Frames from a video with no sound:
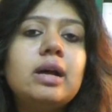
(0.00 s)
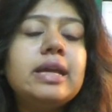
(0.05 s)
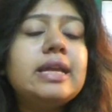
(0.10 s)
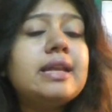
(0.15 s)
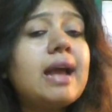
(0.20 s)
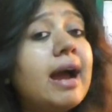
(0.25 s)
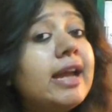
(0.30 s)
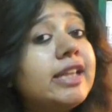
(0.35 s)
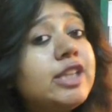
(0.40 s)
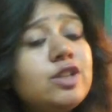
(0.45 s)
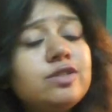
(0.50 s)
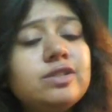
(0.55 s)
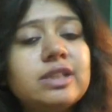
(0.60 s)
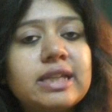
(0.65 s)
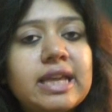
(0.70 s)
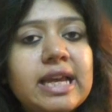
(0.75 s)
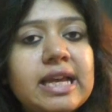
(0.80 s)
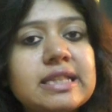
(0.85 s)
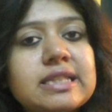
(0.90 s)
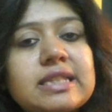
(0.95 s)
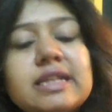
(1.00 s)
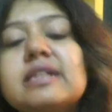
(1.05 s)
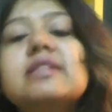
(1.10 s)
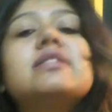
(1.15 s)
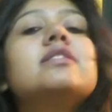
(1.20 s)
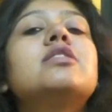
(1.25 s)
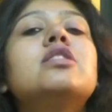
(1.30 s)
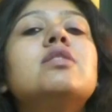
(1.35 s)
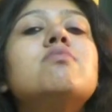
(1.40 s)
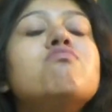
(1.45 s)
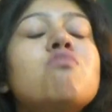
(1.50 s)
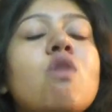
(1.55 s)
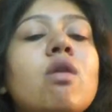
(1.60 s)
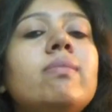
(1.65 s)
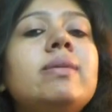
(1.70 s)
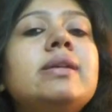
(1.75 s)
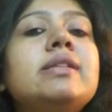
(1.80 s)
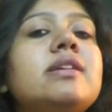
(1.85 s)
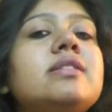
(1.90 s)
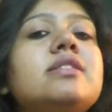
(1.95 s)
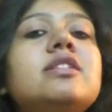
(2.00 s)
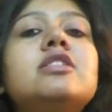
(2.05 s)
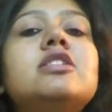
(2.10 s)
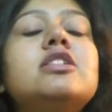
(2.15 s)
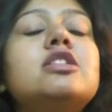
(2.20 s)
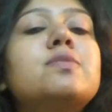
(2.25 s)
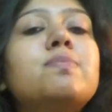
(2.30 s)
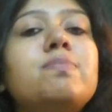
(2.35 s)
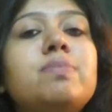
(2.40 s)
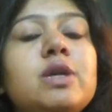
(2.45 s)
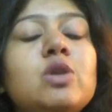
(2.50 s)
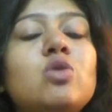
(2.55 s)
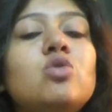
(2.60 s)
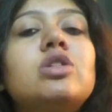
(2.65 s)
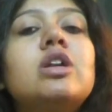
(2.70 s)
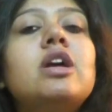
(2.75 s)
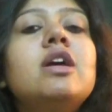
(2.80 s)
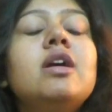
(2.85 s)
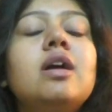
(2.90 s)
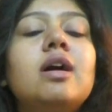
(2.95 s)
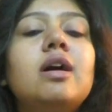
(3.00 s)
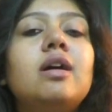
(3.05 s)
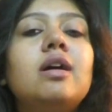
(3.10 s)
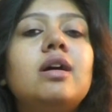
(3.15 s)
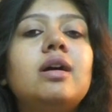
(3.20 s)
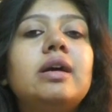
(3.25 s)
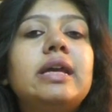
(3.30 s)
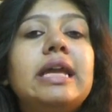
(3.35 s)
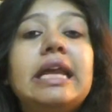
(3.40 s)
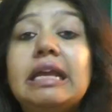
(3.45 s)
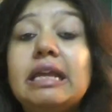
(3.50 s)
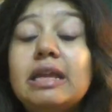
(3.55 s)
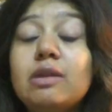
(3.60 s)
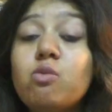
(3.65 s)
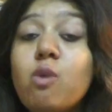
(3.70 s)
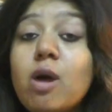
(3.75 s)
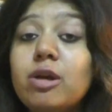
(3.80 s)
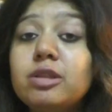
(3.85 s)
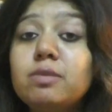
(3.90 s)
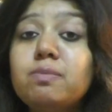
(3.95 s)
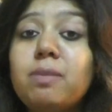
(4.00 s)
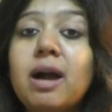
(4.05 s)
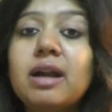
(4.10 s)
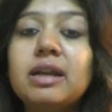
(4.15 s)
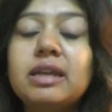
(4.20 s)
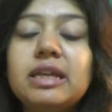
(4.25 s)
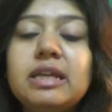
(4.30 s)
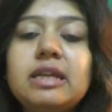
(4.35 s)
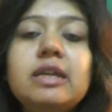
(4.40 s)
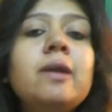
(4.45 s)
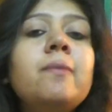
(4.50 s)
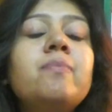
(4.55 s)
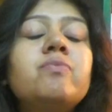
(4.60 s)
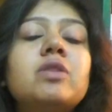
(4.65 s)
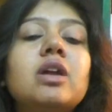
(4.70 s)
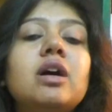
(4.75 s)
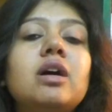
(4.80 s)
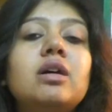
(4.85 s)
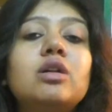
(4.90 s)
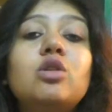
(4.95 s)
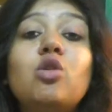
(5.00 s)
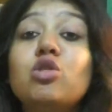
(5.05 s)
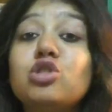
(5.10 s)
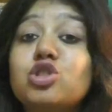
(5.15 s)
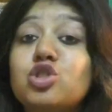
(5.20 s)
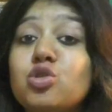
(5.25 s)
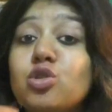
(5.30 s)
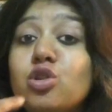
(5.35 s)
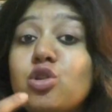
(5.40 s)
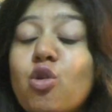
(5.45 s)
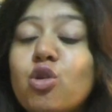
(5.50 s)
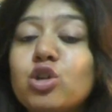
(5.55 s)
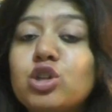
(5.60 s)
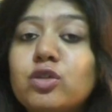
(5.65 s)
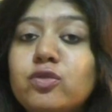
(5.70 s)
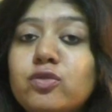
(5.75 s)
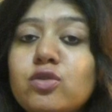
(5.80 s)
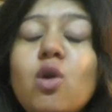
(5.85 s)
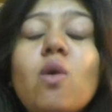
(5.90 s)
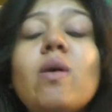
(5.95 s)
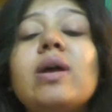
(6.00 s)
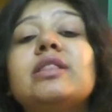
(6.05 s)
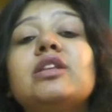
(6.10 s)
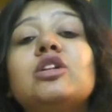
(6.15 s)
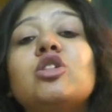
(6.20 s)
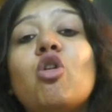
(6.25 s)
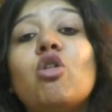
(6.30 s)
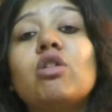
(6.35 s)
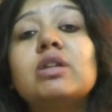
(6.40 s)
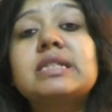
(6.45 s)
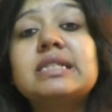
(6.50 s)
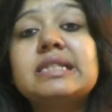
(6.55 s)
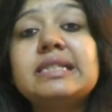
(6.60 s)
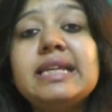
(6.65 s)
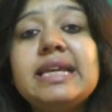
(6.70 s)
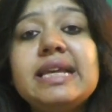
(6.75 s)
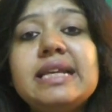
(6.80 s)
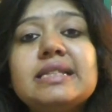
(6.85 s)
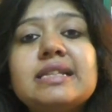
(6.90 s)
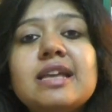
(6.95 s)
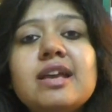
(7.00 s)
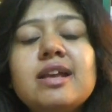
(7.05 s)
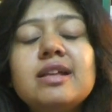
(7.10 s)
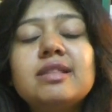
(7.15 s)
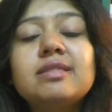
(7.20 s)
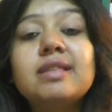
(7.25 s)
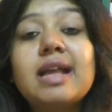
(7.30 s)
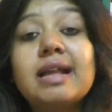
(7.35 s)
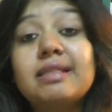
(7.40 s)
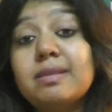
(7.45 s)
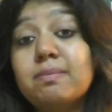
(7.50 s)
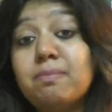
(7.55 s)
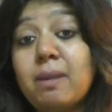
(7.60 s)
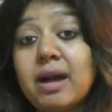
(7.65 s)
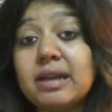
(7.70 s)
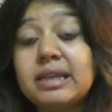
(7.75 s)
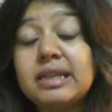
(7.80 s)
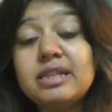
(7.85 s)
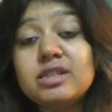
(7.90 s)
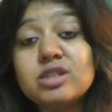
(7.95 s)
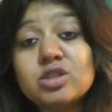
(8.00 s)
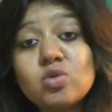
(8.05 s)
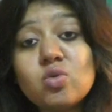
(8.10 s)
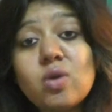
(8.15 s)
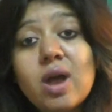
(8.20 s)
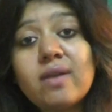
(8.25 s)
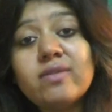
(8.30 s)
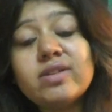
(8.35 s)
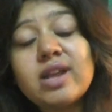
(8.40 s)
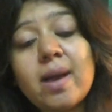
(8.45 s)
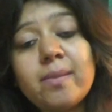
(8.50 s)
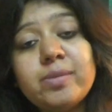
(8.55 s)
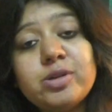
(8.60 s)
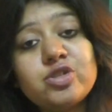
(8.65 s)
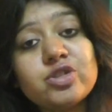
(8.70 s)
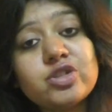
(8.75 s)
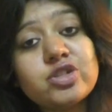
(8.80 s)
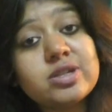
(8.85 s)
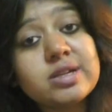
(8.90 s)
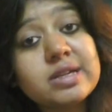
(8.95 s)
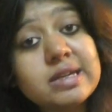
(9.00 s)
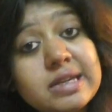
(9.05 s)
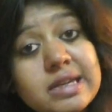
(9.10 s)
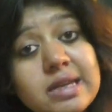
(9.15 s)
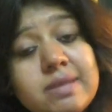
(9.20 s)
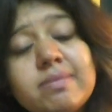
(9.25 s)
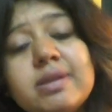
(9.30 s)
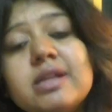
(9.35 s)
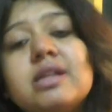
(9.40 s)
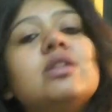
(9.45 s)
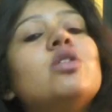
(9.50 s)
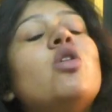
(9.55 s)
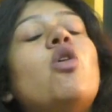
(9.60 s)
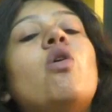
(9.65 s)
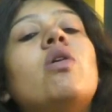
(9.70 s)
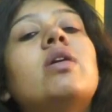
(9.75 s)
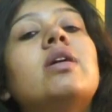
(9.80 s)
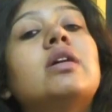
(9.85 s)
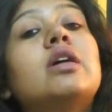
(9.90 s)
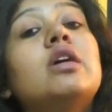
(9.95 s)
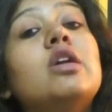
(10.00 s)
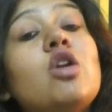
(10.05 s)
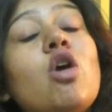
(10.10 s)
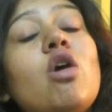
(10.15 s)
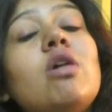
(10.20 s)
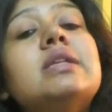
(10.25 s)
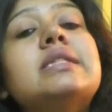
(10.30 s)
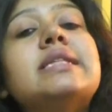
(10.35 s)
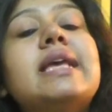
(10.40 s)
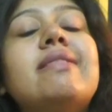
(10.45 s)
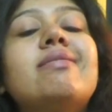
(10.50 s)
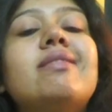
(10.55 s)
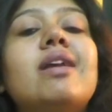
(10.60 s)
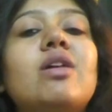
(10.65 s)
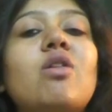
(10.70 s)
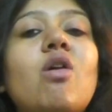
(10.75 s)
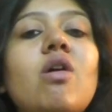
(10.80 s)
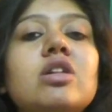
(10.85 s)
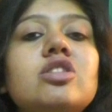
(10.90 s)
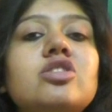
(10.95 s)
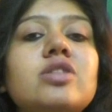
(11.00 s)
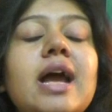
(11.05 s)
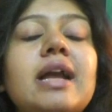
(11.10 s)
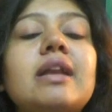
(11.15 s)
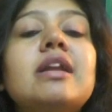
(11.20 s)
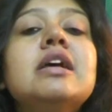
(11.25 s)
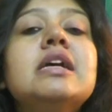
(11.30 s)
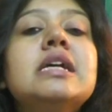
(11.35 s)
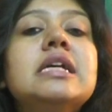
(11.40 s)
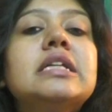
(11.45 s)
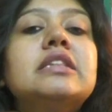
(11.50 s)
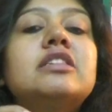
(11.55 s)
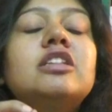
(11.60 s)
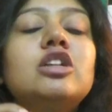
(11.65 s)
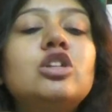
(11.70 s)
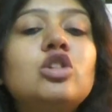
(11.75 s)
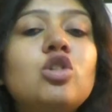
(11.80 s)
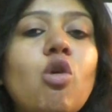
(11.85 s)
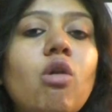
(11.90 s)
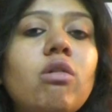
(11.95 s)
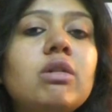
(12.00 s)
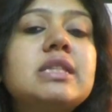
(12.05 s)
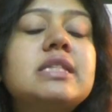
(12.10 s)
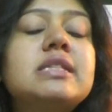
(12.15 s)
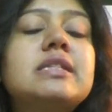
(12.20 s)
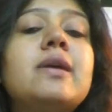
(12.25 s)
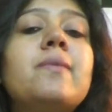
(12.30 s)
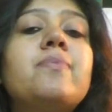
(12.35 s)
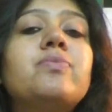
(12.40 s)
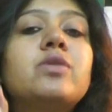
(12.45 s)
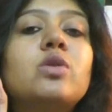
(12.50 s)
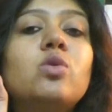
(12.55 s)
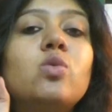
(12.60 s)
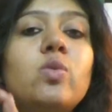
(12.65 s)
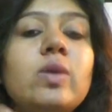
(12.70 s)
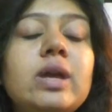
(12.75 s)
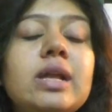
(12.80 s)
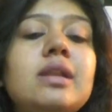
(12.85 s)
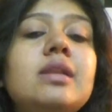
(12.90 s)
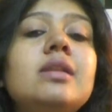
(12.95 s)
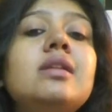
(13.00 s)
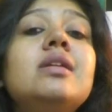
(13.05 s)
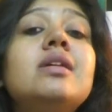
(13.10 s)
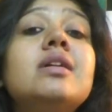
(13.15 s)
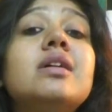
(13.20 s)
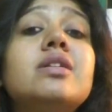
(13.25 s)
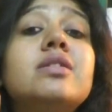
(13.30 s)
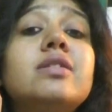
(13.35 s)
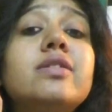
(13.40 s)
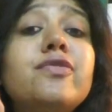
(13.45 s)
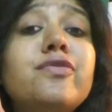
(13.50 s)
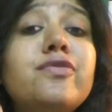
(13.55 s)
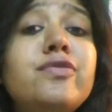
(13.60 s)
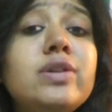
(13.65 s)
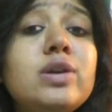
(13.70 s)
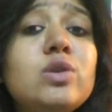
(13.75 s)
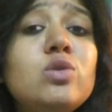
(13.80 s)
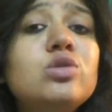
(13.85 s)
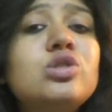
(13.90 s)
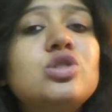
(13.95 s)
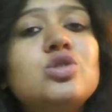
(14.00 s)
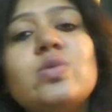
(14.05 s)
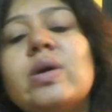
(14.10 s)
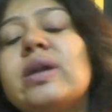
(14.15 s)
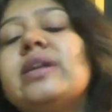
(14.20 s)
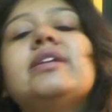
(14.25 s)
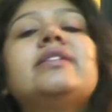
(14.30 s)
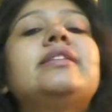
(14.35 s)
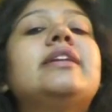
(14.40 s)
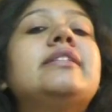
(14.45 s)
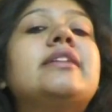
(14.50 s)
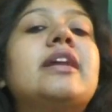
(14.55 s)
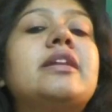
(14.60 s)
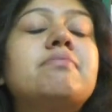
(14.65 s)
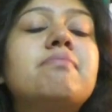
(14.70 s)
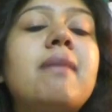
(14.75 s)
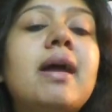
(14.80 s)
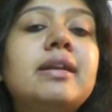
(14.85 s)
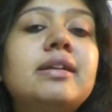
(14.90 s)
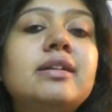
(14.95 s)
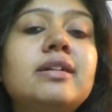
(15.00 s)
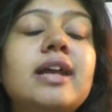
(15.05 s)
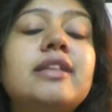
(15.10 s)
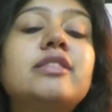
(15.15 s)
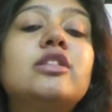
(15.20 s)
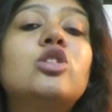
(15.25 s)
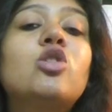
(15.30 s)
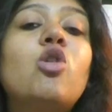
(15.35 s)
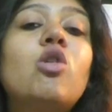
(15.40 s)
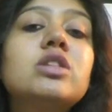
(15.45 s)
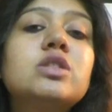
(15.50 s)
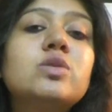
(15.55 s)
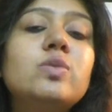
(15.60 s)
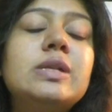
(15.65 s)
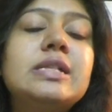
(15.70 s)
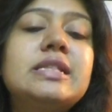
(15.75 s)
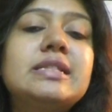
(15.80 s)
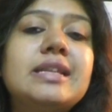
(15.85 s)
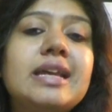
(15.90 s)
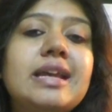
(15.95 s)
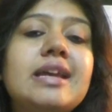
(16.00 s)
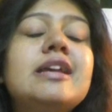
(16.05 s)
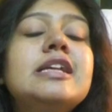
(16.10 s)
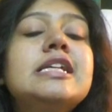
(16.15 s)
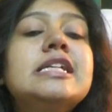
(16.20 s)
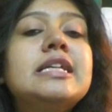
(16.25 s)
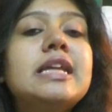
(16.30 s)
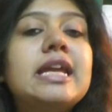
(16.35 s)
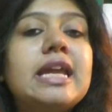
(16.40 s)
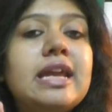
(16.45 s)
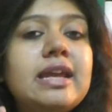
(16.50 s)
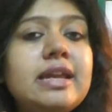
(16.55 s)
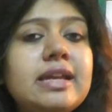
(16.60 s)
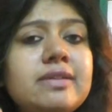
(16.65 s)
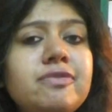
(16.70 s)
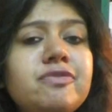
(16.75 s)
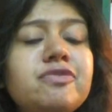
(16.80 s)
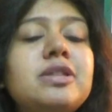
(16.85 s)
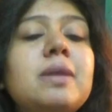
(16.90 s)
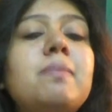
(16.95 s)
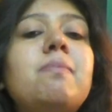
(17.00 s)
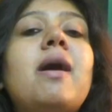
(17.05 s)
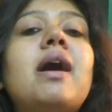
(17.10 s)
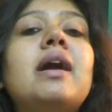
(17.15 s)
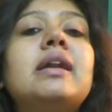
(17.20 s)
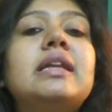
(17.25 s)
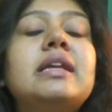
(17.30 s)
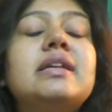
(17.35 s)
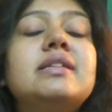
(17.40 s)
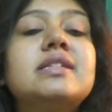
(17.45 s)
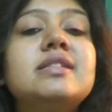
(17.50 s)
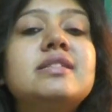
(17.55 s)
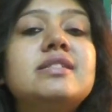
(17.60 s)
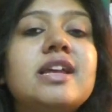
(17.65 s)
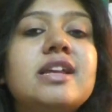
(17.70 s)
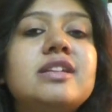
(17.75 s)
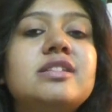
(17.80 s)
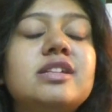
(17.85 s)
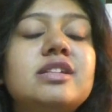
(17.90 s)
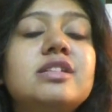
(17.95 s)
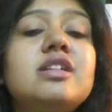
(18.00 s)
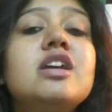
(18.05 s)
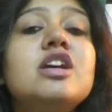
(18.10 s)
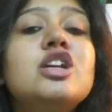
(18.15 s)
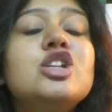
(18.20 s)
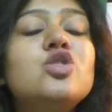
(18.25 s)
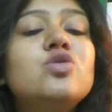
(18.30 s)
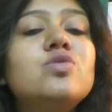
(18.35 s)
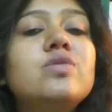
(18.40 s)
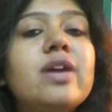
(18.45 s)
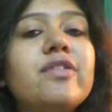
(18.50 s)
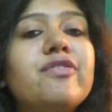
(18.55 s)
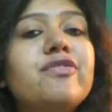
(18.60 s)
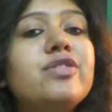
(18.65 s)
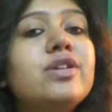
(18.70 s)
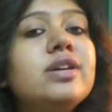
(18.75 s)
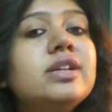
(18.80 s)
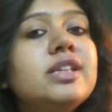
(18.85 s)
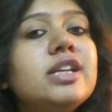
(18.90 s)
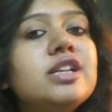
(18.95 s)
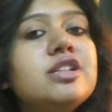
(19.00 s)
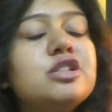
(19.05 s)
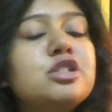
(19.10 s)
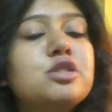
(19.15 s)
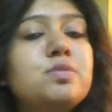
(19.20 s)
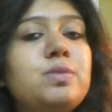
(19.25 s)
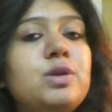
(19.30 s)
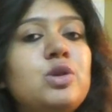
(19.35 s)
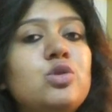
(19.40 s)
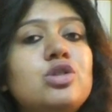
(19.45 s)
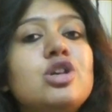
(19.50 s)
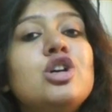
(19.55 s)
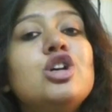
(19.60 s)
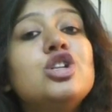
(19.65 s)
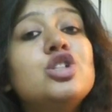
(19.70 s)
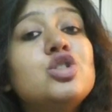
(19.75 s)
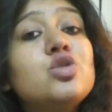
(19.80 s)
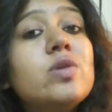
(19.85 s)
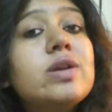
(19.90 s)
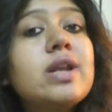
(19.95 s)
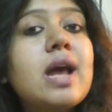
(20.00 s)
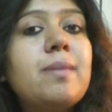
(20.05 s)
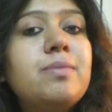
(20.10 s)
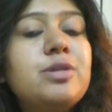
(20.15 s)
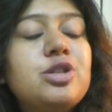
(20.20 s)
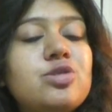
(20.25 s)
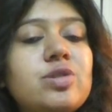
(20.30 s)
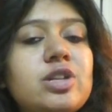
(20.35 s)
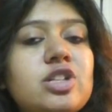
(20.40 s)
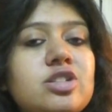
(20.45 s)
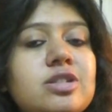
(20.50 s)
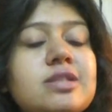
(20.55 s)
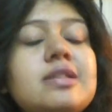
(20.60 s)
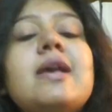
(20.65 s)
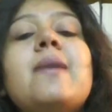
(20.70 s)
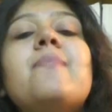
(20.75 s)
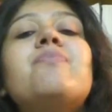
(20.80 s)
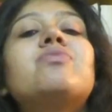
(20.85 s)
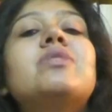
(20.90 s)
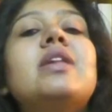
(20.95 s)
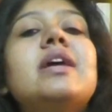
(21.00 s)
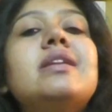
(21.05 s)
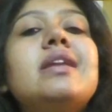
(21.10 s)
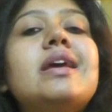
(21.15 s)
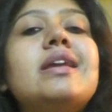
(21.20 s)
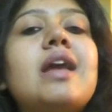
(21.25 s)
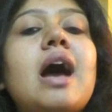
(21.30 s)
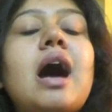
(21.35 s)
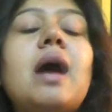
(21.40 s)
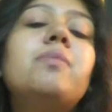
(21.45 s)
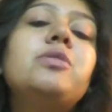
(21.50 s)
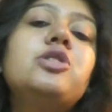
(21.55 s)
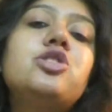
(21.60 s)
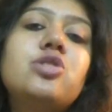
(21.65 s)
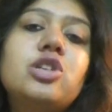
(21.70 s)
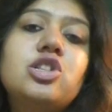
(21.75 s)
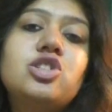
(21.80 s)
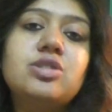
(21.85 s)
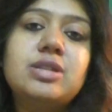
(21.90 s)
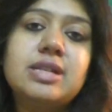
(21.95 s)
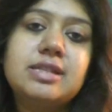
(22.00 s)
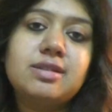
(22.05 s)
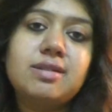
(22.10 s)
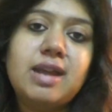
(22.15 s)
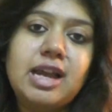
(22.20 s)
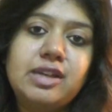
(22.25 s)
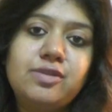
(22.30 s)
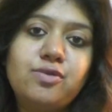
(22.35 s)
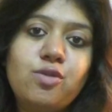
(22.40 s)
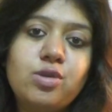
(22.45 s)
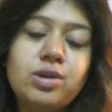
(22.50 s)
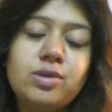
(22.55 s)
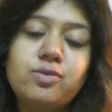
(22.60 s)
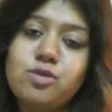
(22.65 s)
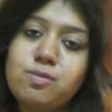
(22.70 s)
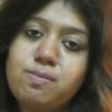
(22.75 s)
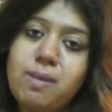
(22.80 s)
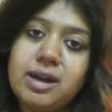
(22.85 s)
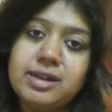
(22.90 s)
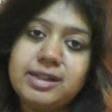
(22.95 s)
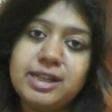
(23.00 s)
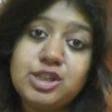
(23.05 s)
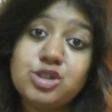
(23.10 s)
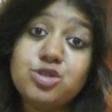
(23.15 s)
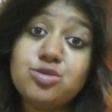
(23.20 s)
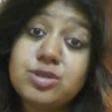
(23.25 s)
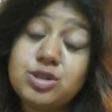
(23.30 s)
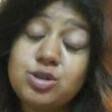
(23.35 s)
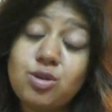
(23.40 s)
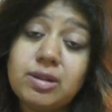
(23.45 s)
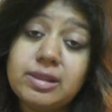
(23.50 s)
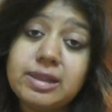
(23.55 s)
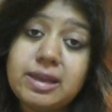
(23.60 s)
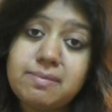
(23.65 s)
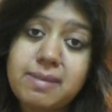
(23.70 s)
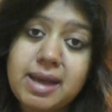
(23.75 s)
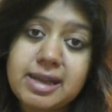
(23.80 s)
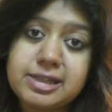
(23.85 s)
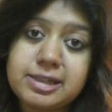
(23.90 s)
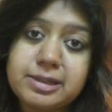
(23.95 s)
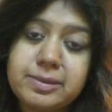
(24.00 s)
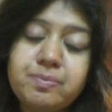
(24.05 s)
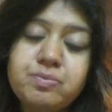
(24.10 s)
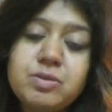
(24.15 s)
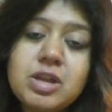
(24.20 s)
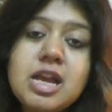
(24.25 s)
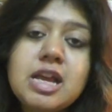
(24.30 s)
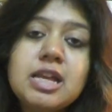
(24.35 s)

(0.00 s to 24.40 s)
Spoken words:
In either of the cases, the moment there's a dispute, if one of the party goes to a court of law and the court sees that the parties do have an arbitration agreement or a clause in their contract, the courts will refuse to entertain that matter, and the courts will say if the parties intended to refer their dispute to an arbitration, then an arbitration is the right forum for parties to resolve their matter.